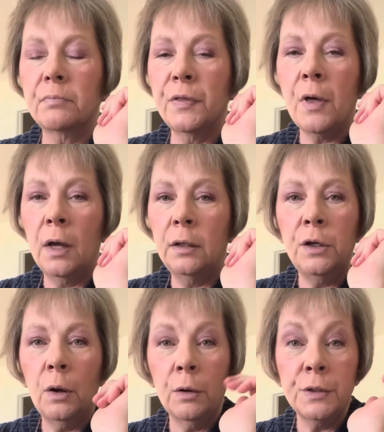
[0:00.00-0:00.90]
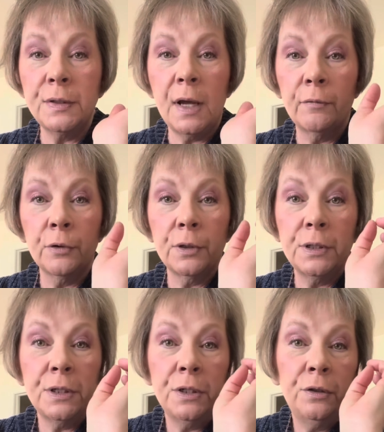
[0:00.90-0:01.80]
thought, I'll just have her
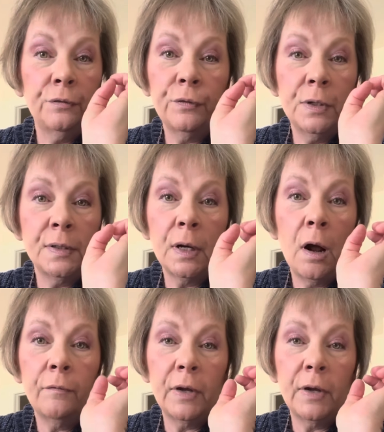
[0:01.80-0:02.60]
continue to freeze it off.